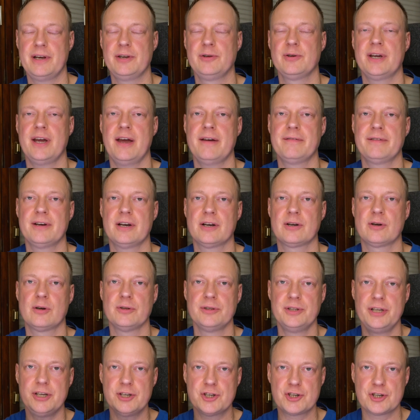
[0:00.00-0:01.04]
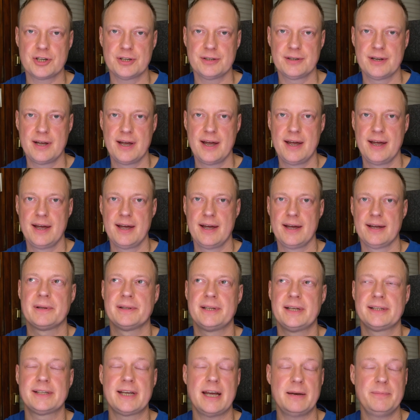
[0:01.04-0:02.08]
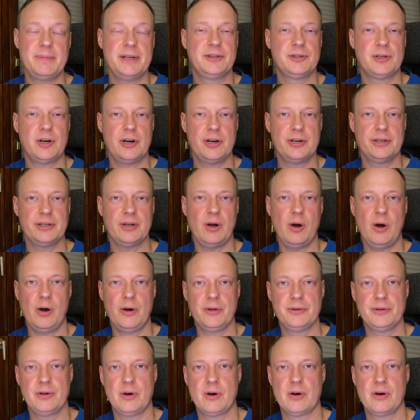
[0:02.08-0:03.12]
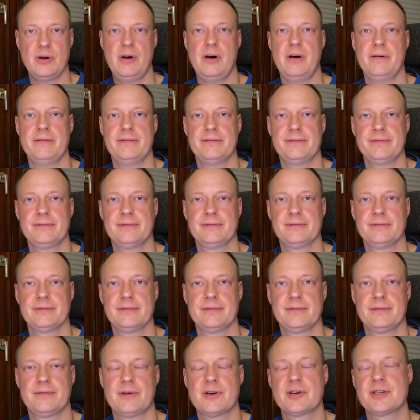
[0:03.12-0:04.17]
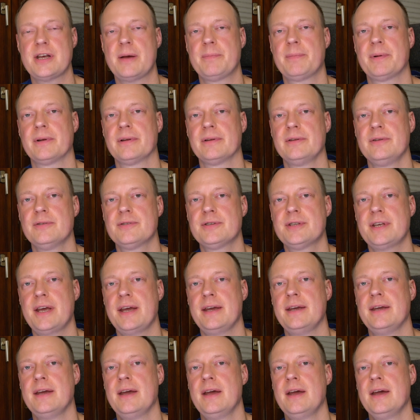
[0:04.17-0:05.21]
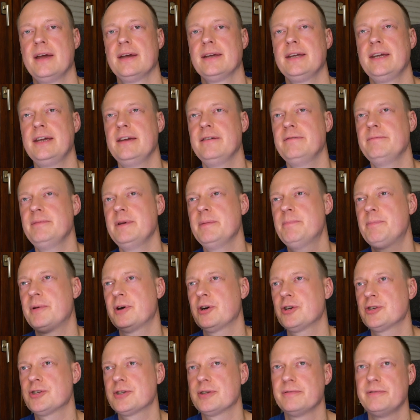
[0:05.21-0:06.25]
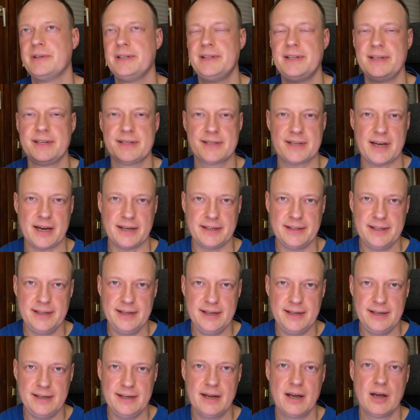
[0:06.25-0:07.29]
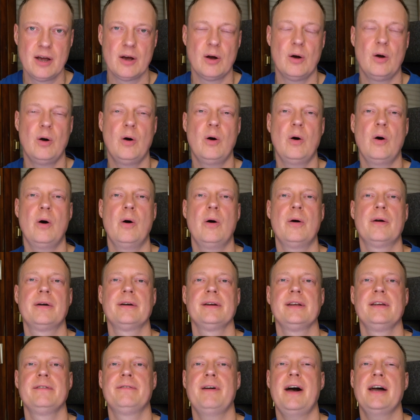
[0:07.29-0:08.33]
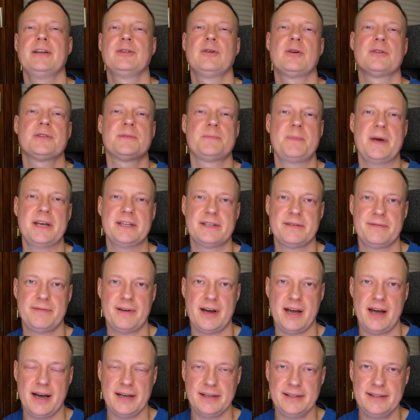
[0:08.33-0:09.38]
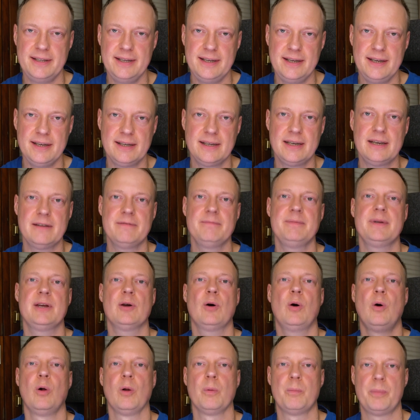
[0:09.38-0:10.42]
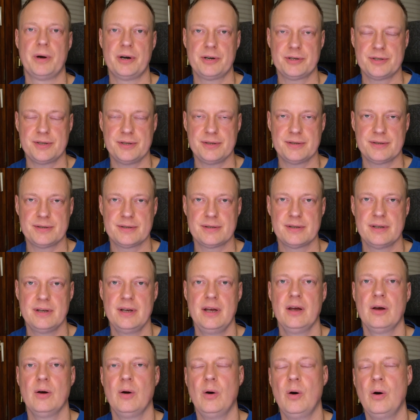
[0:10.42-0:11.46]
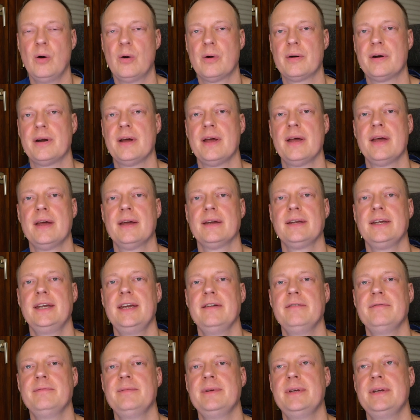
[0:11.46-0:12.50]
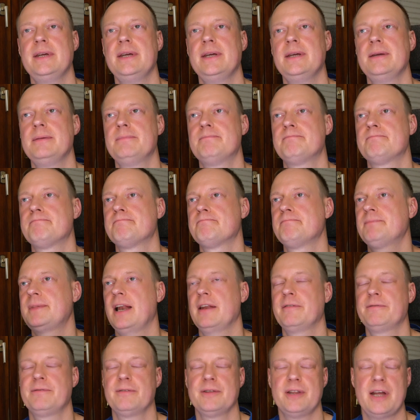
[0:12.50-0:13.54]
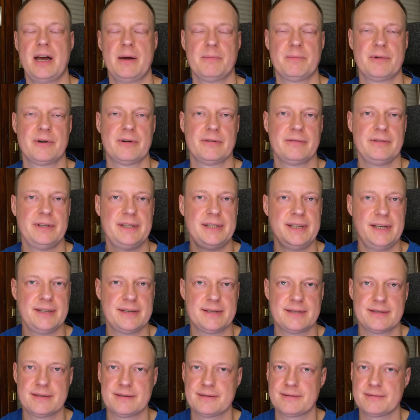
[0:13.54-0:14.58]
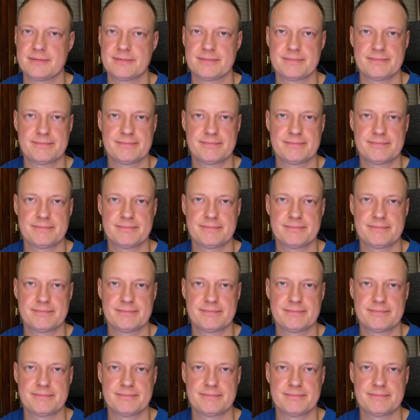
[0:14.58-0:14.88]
you have a condition that can be turned on or off. For example, you say, give me person with this ID, or if I don't specify ID, give me all persons. Or give me telephone number with this